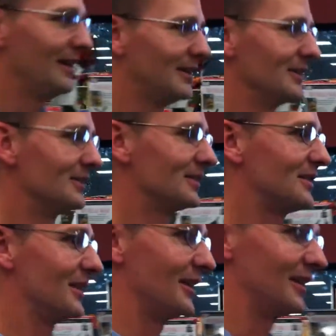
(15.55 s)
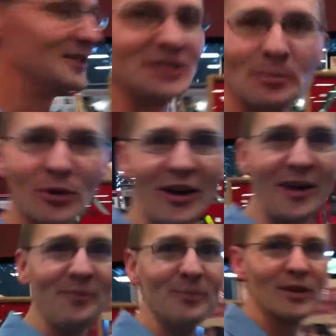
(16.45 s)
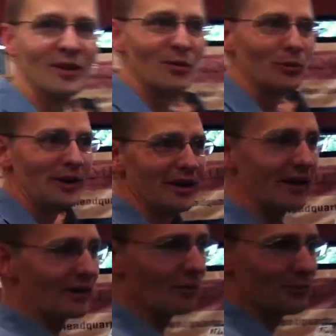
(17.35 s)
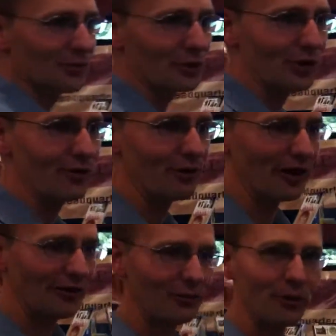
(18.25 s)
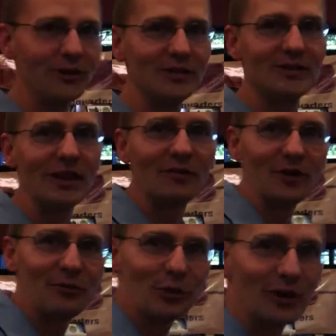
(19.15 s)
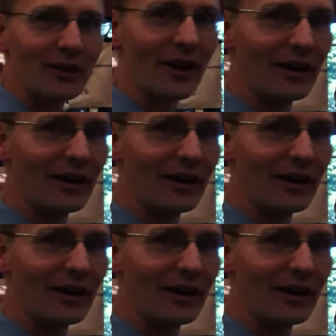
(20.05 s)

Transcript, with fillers: is the zip line. We have 35 foot, 70 foot,